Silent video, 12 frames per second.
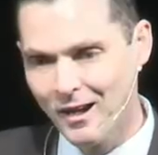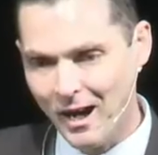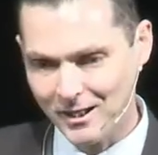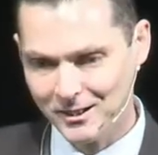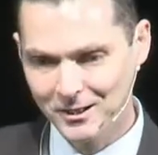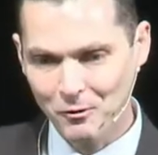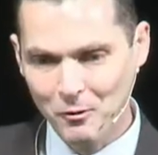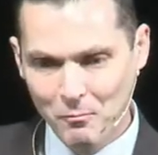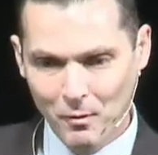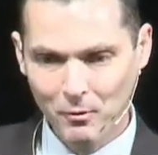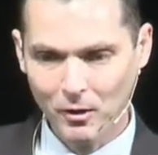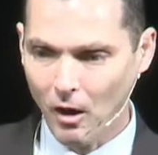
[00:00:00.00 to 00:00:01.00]
I still
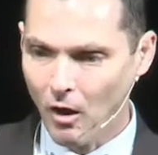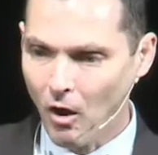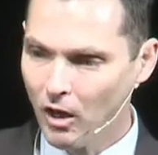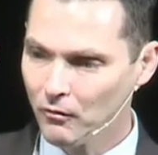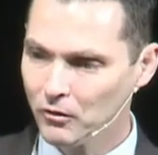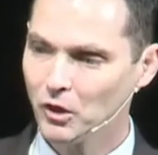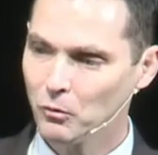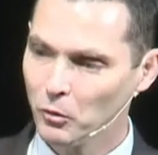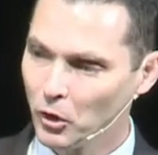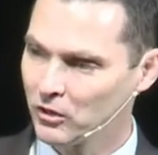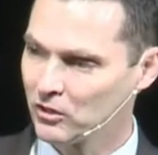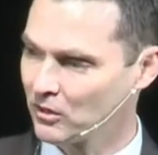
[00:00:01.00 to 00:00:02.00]
remember, all of a sudden, we
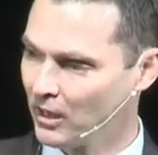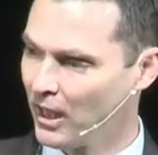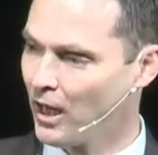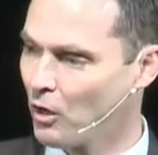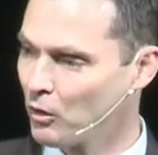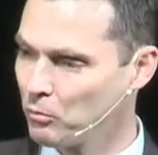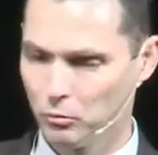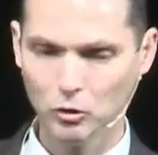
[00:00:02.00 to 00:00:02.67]
heard this loud,